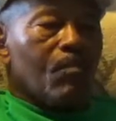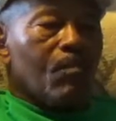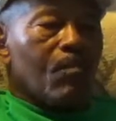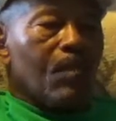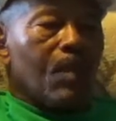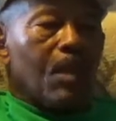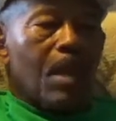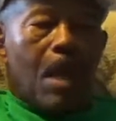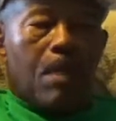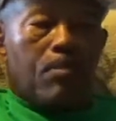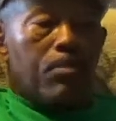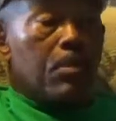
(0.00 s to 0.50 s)

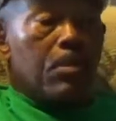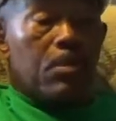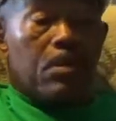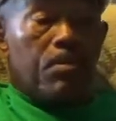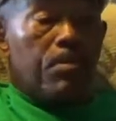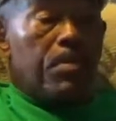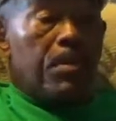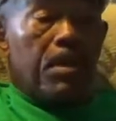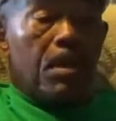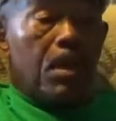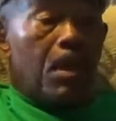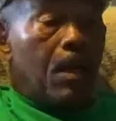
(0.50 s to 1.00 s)
It happens to
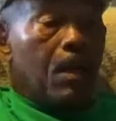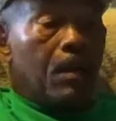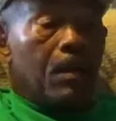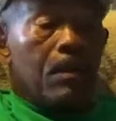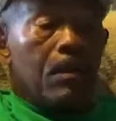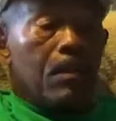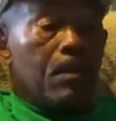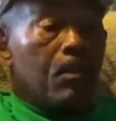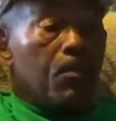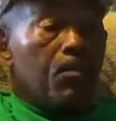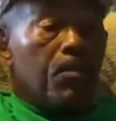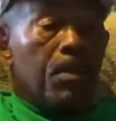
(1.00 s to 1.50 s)
be Ghana,
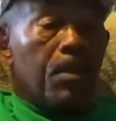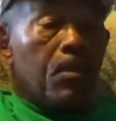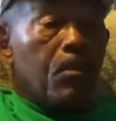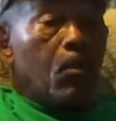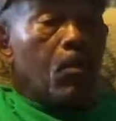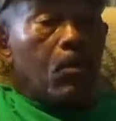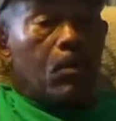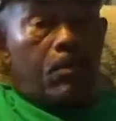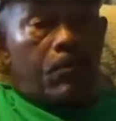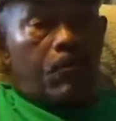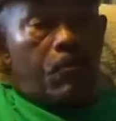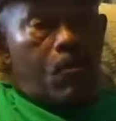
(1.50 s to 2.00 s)
it could be
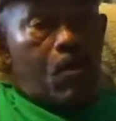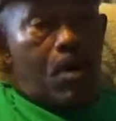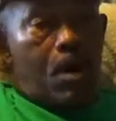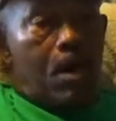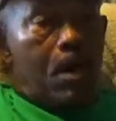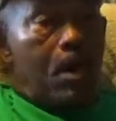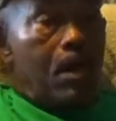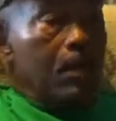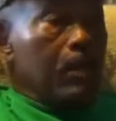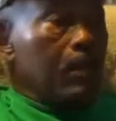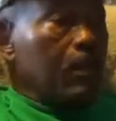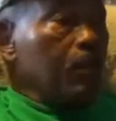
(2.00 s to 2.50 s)
Côte
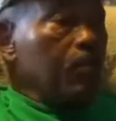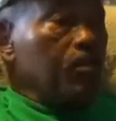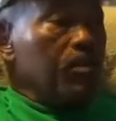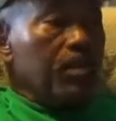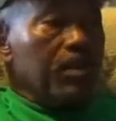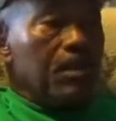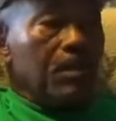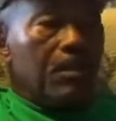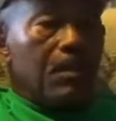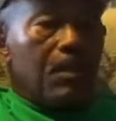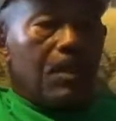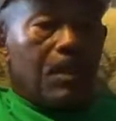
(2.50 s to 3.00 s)
d'Ivoire, it could
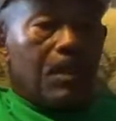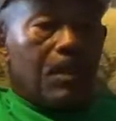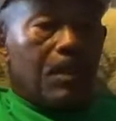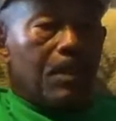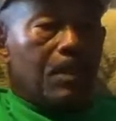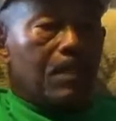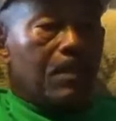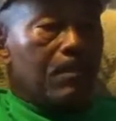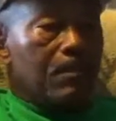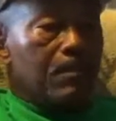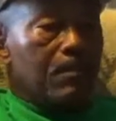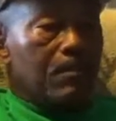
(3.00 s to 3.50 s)
be uh,
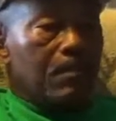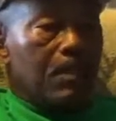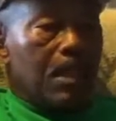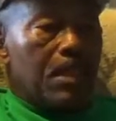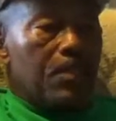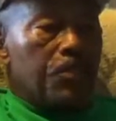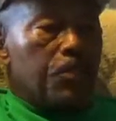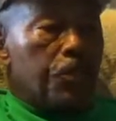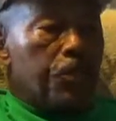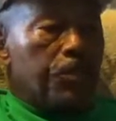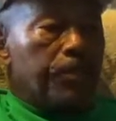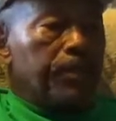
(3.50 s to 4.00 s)

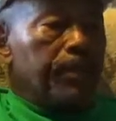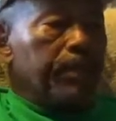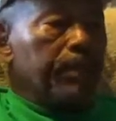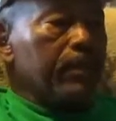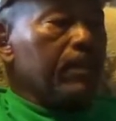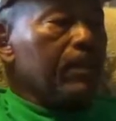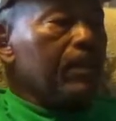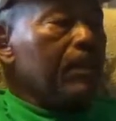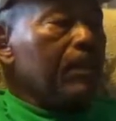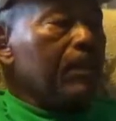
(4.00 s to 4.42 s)
Nigeria.